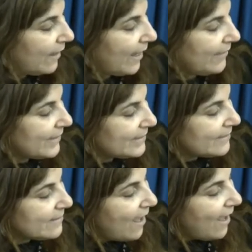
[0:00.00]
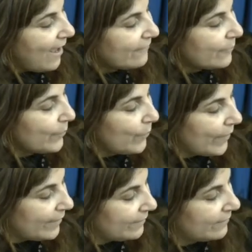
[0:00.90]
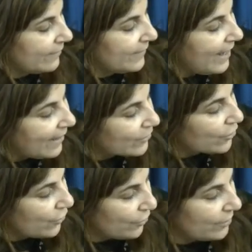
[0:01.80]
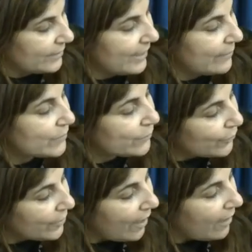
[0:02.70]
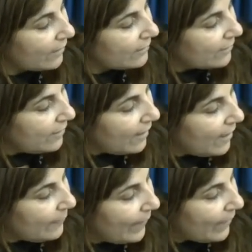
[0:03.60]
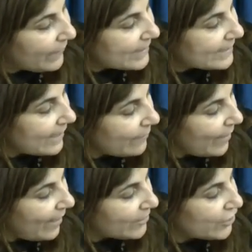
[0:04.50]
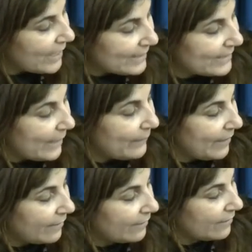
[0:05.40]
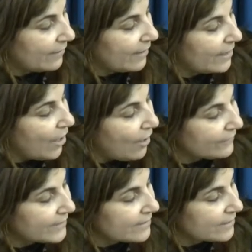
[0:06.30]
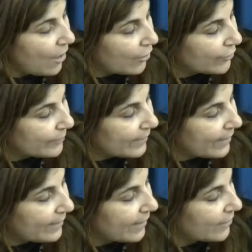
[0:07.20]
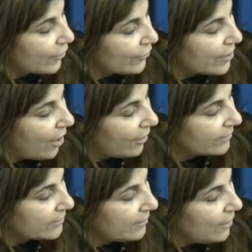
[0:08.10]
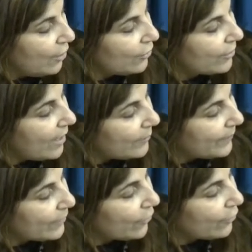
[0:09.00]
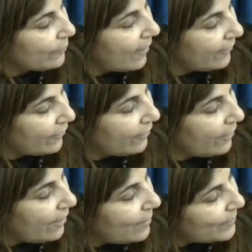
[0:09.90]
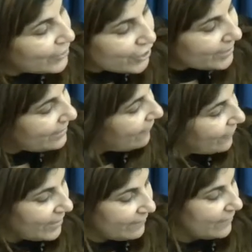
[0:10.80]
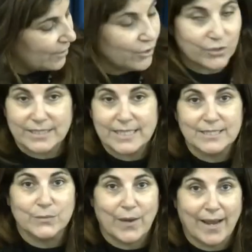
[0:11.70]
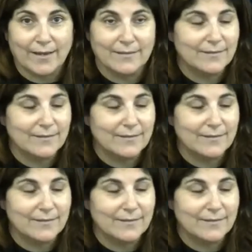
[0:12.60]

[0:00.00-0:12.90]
And they did not have a boy. They had a girl named Muna, about the same age as Samir. He often saw her playing in her yard or helping her mother, but she never even looked his way.